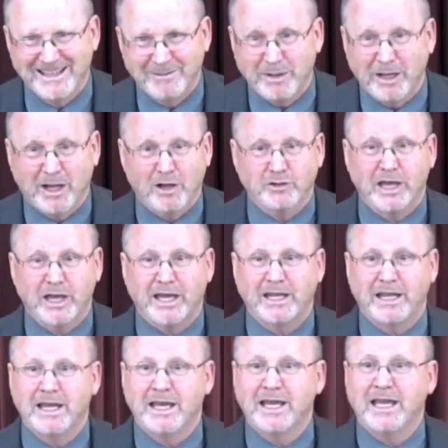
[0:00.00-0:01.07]
Because that
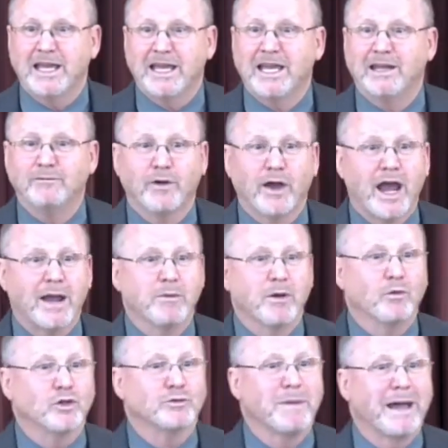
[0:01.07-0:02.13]
environment
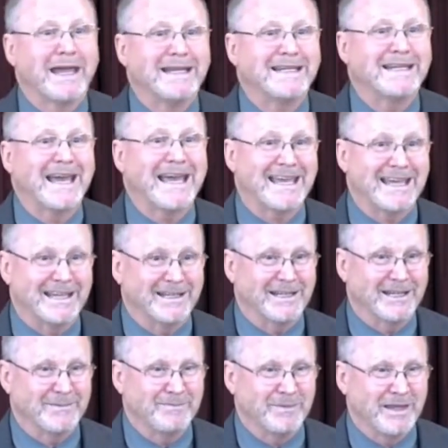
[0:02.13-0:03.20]
was maintained.
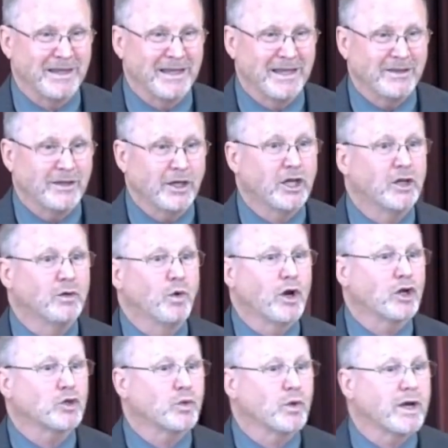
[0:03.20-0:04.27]
The good
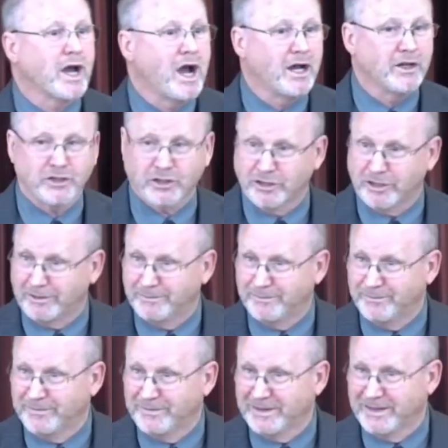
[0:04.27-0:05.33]
works were constant.
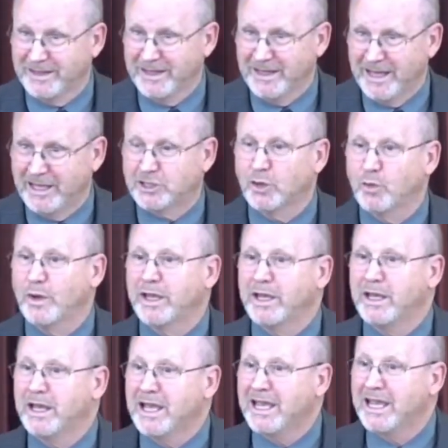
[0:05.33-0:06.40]
And so
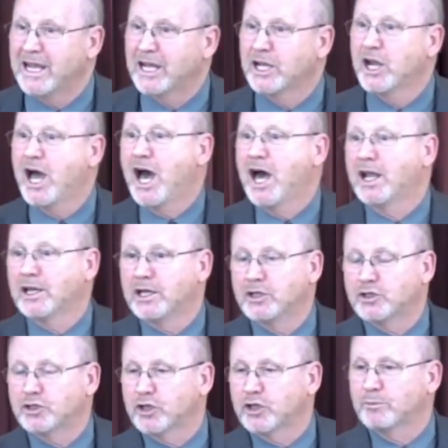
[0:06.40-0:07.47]
we
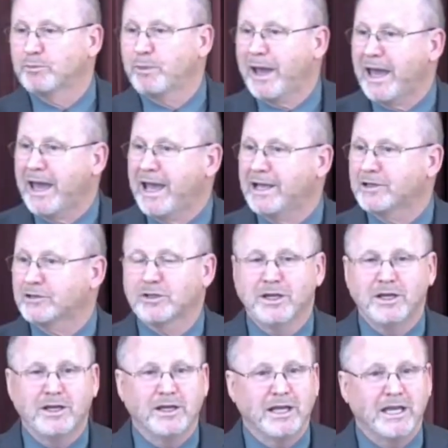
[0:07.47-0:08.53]
acknowledge their past
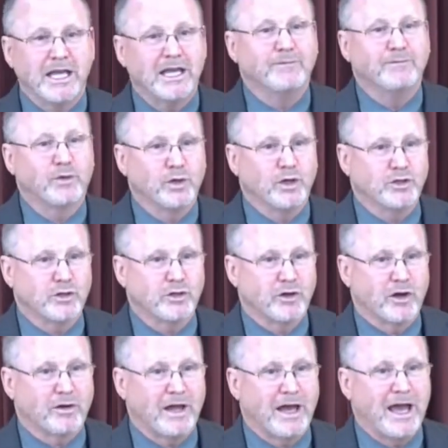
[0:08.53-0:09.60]
influence on
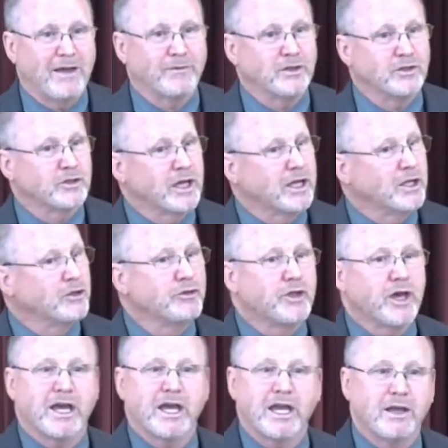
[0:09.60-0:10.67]
our life and say,
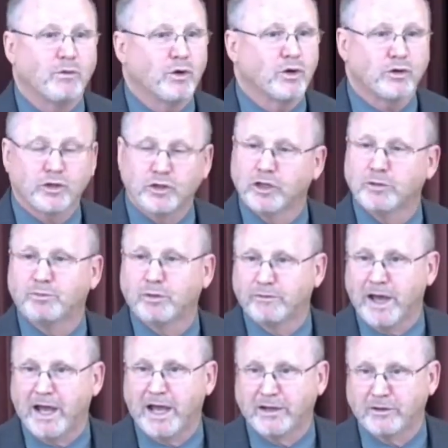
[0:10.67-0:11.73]
they were good
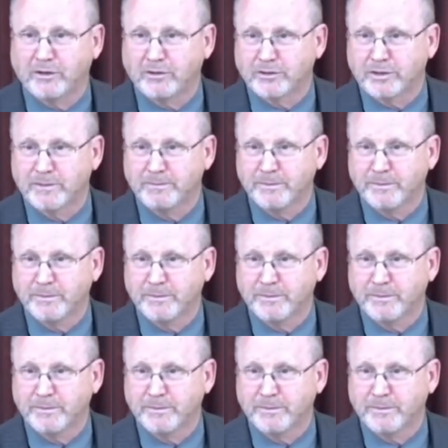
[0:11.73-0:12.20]
providers.